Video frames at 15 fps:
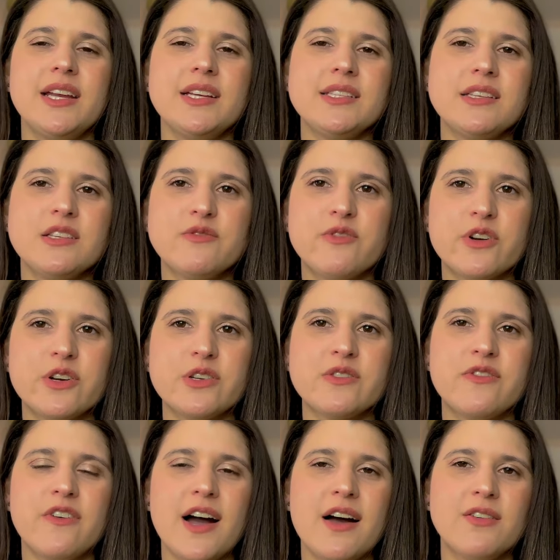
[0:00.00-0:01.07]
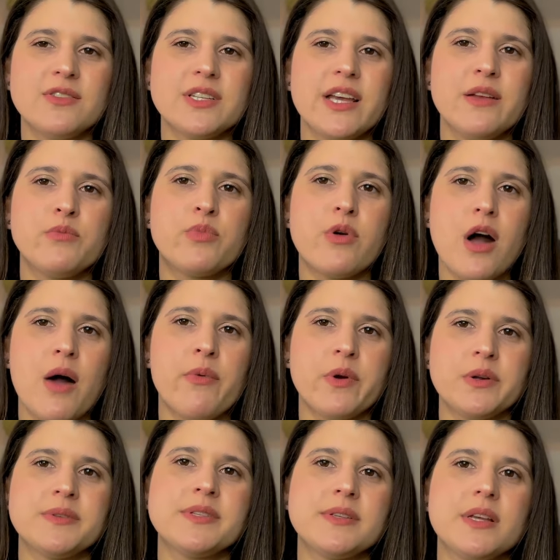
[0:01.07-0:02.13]
is this verse found in
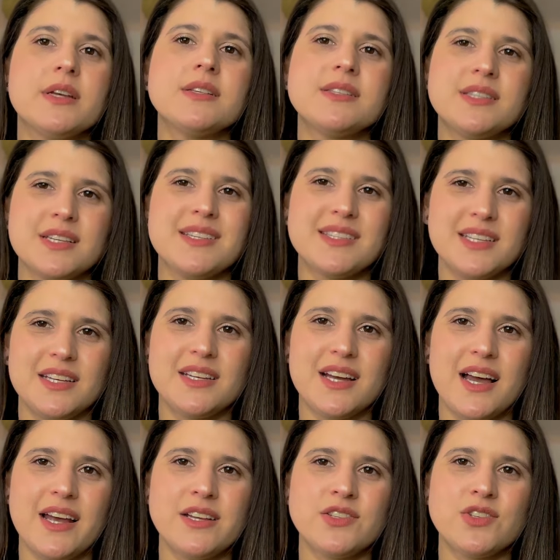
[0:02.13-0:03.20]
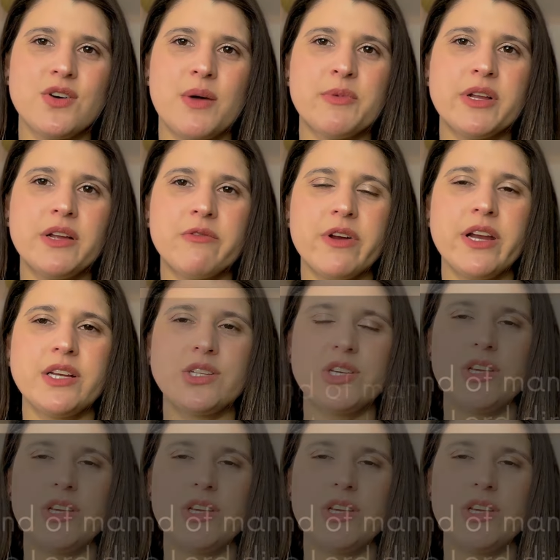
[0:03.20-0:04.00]
Proverbs 16:9. So I'm going to read it to